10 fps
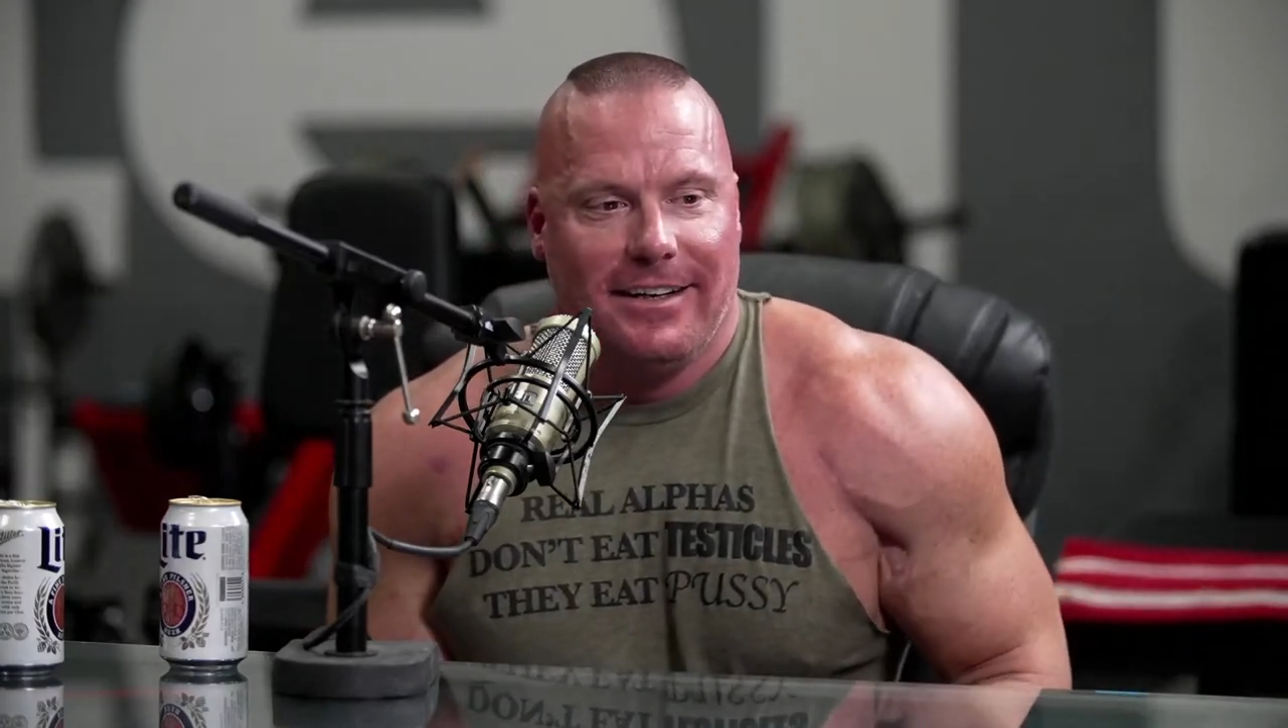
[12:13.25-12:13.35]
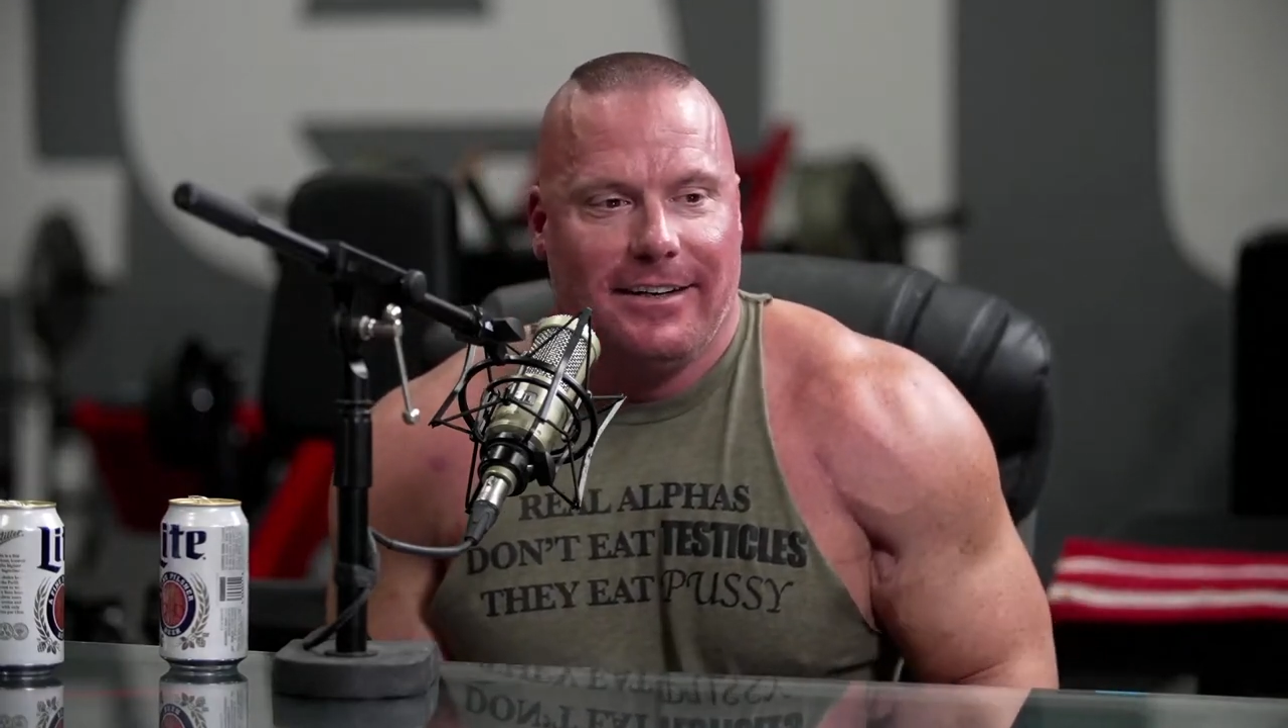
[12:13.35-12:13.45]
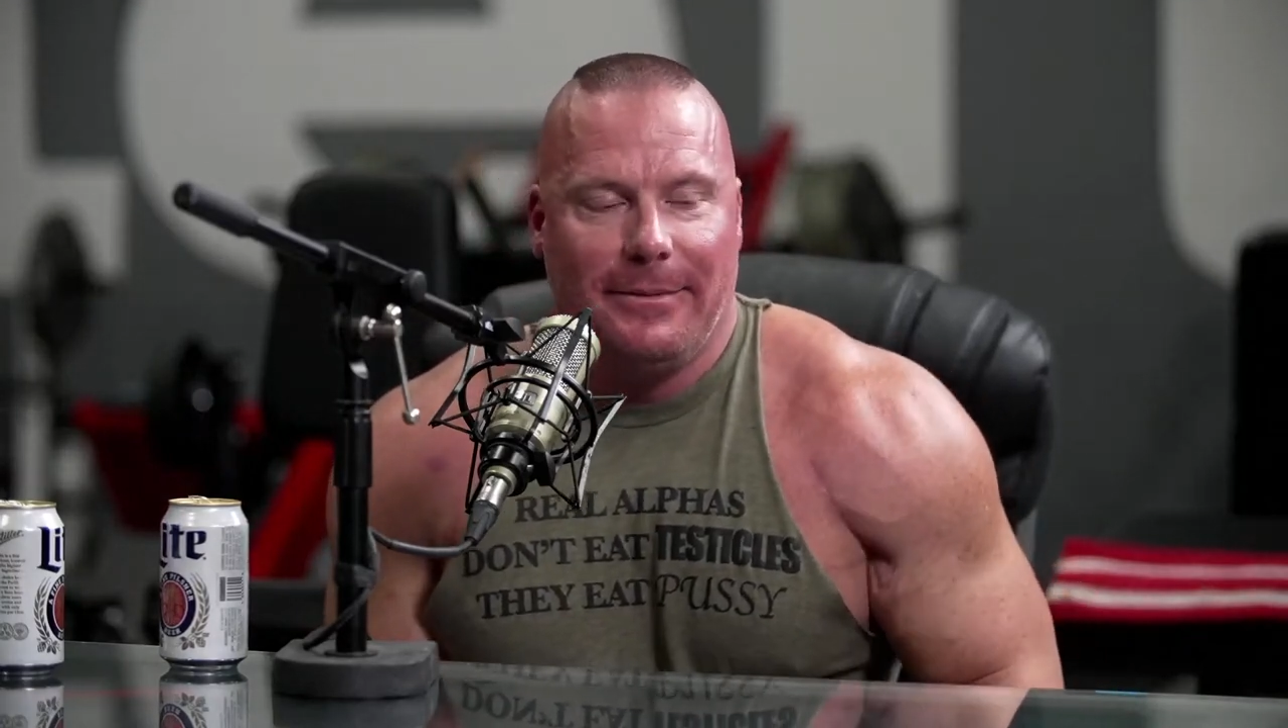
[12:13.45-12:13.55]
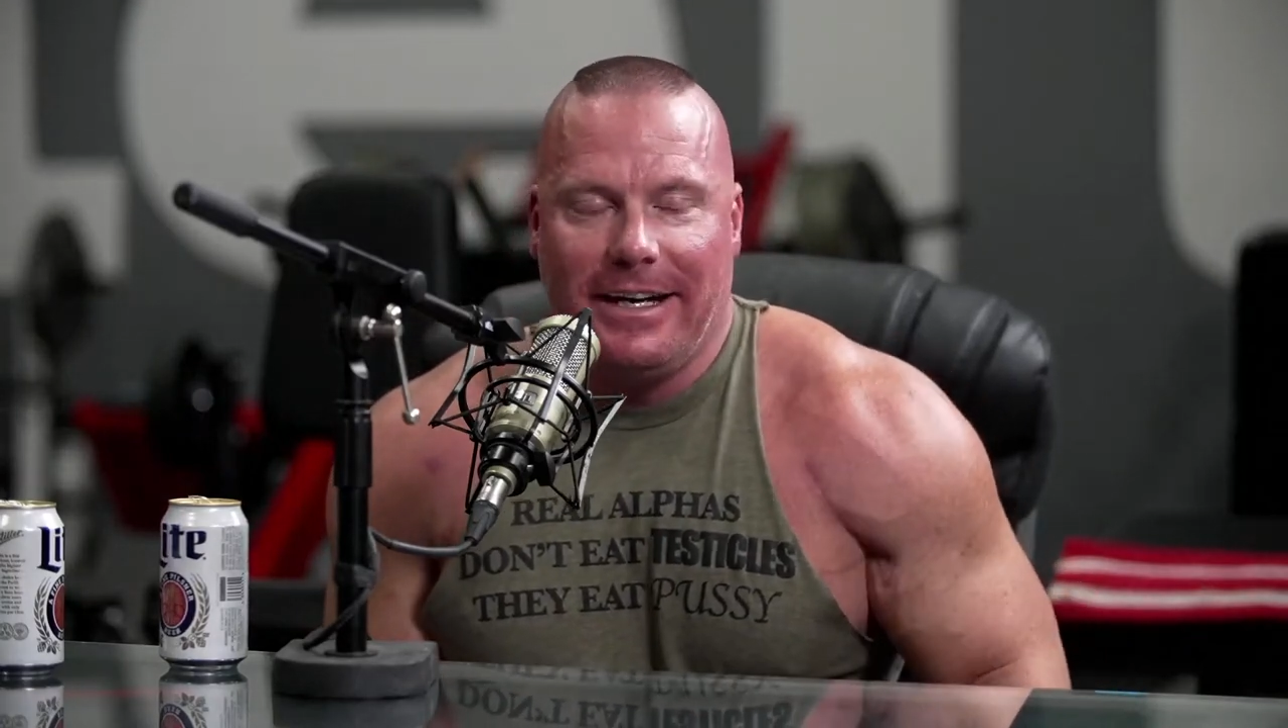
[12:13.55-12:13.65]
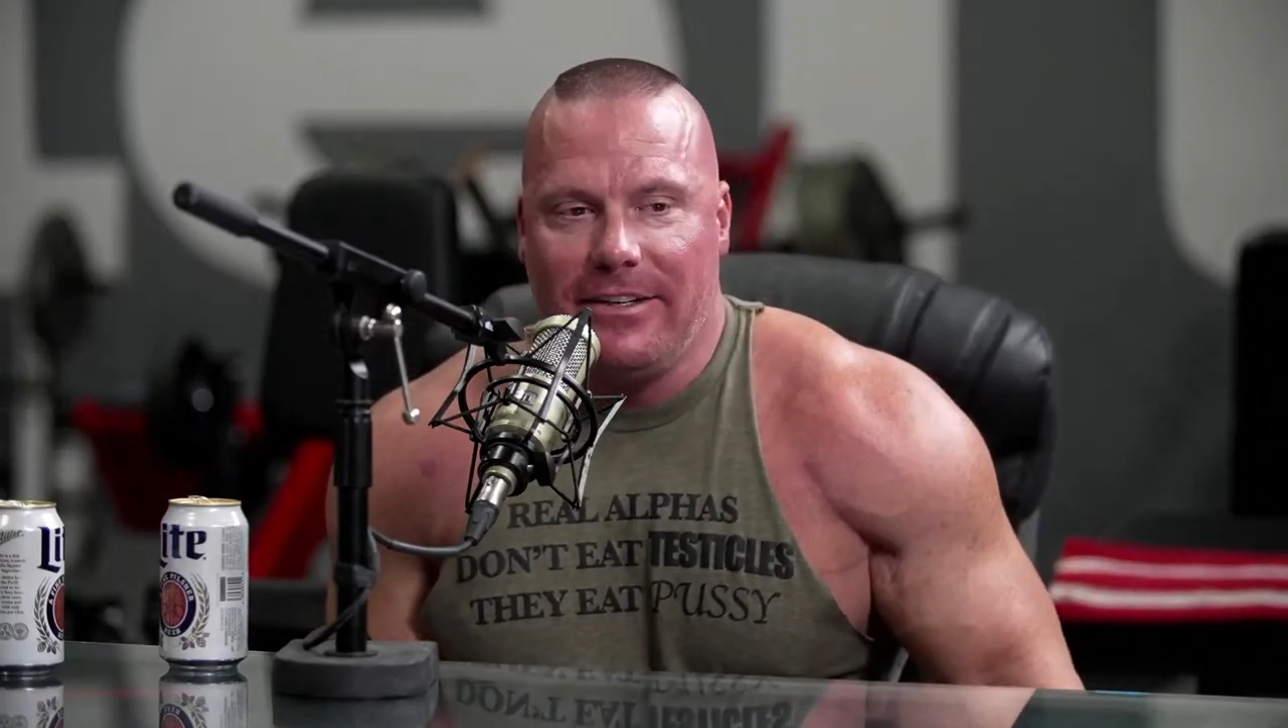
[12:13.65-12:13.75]

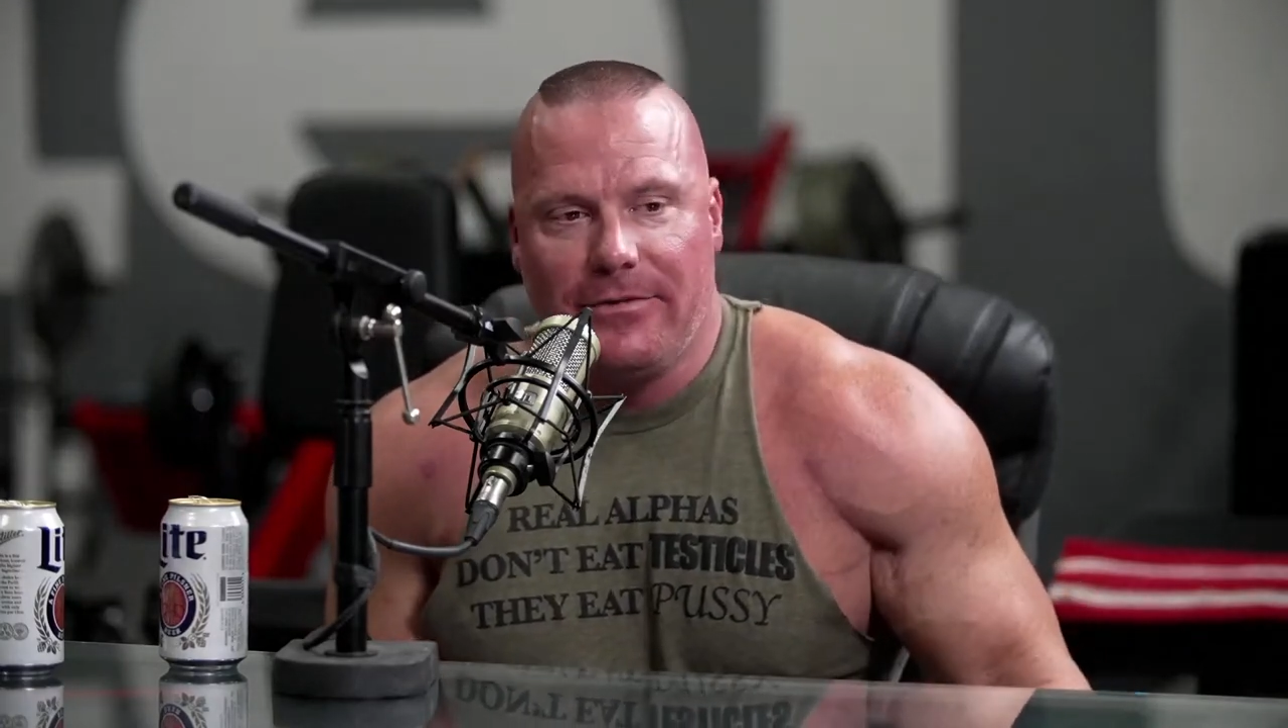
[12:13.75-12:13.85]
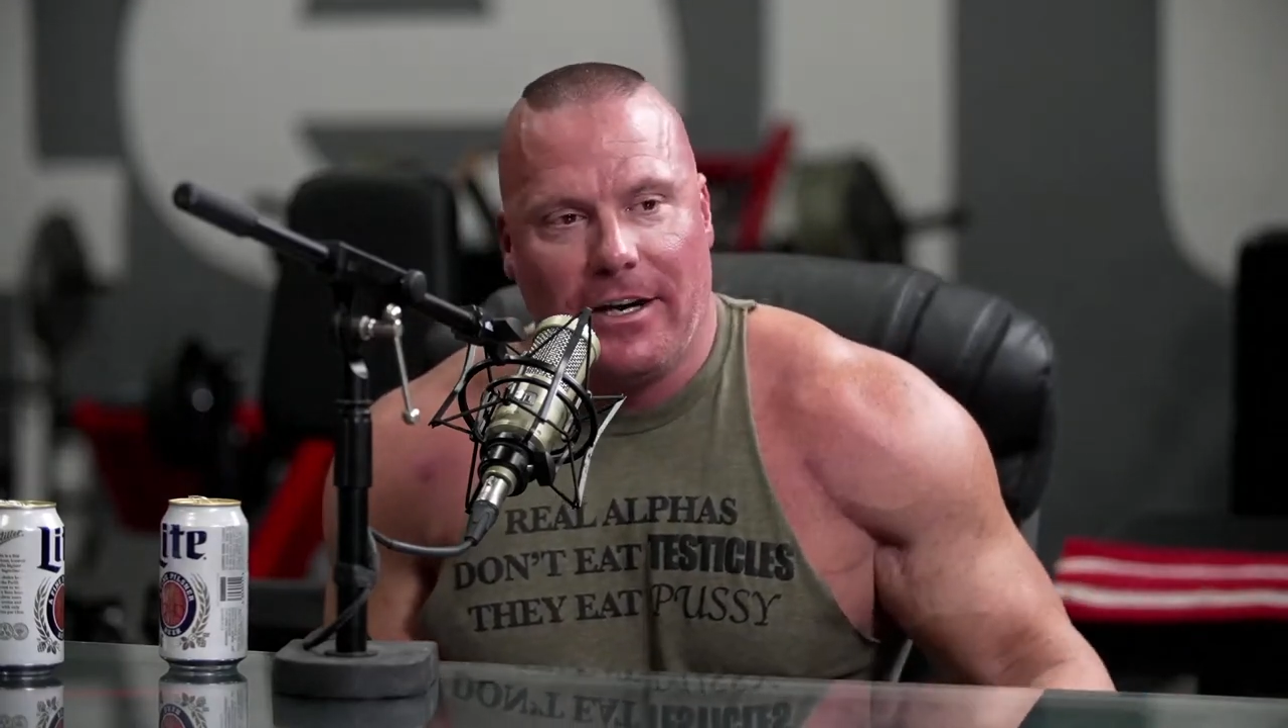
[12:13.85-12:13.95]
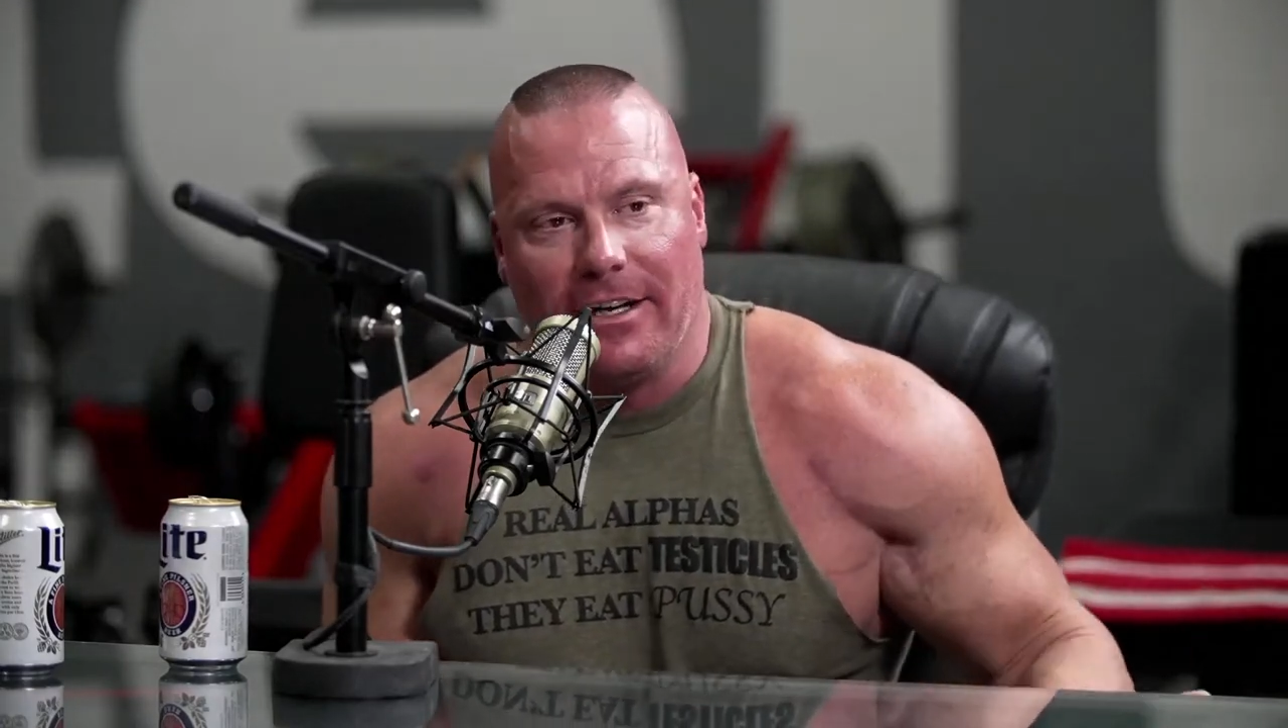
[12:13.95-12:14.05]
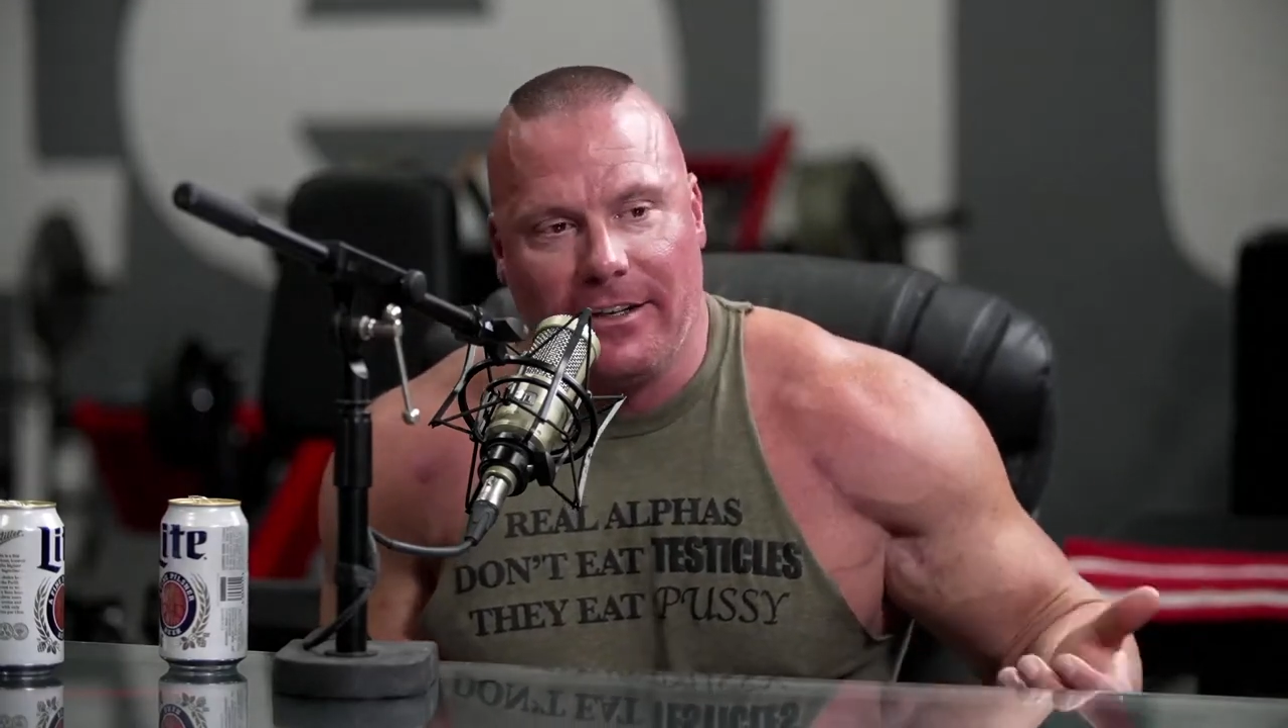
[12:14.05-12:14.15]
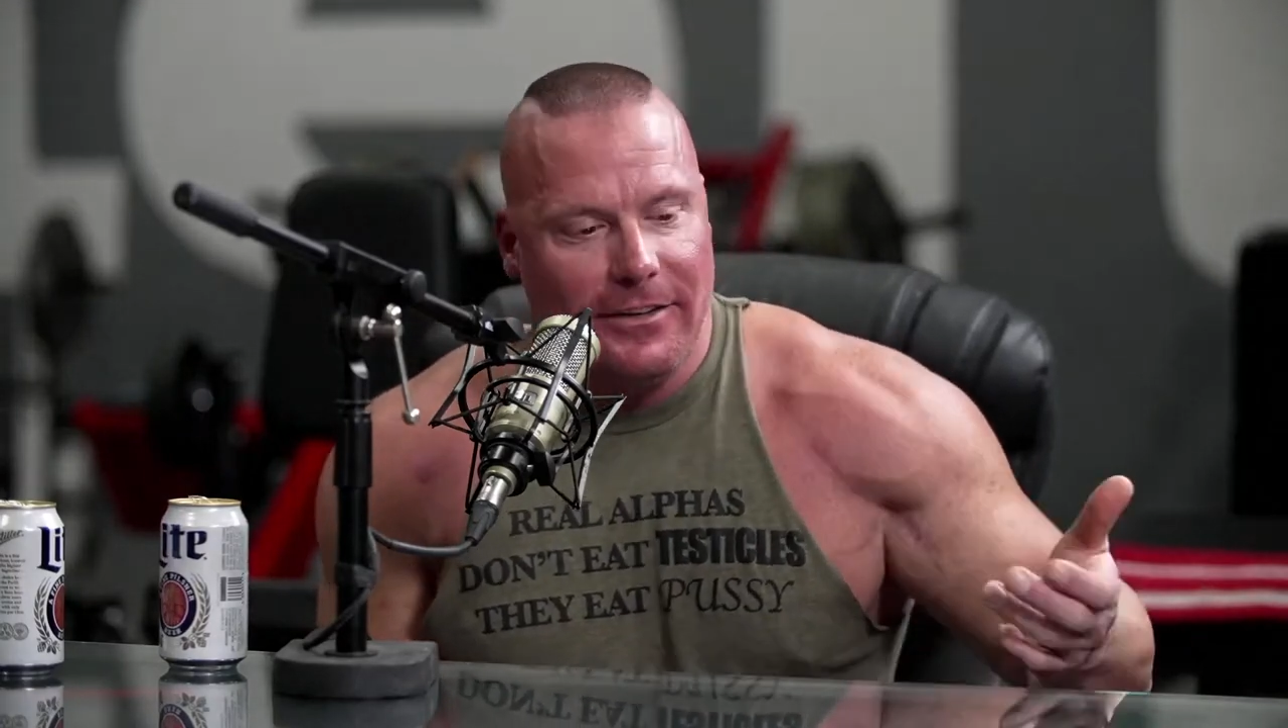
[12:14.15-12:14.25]
man, these
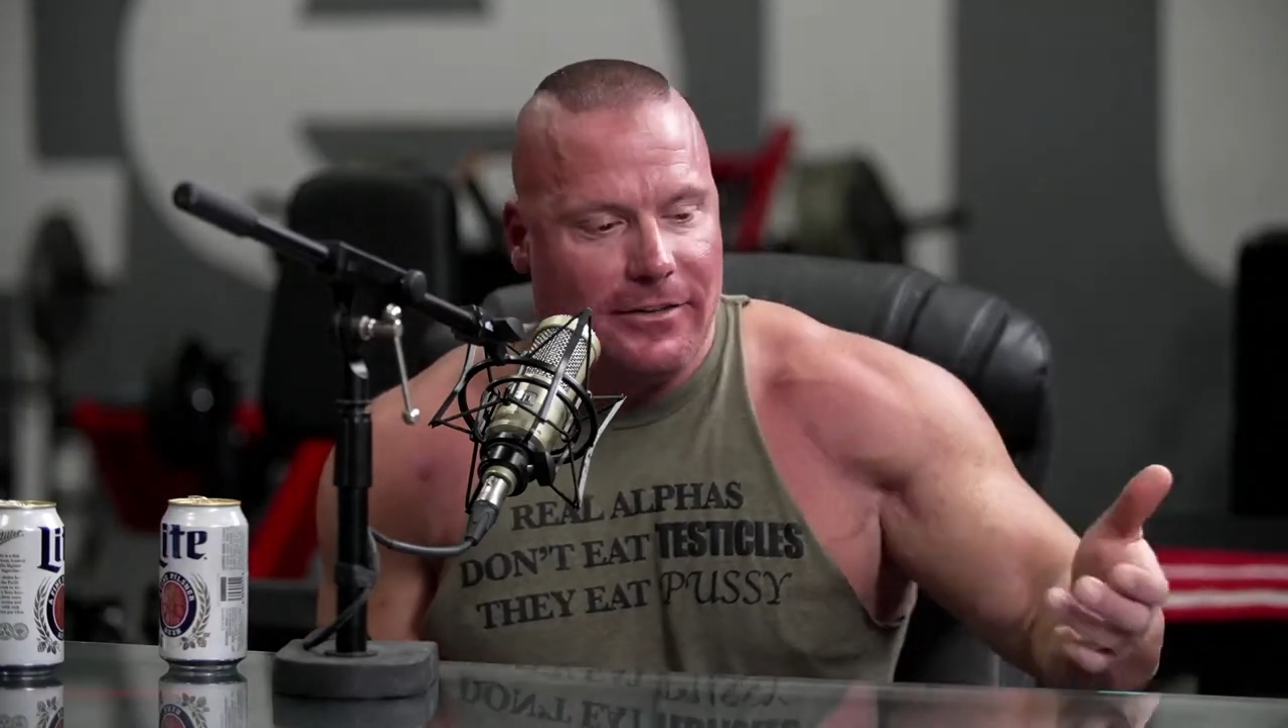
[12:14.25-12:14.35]
fucking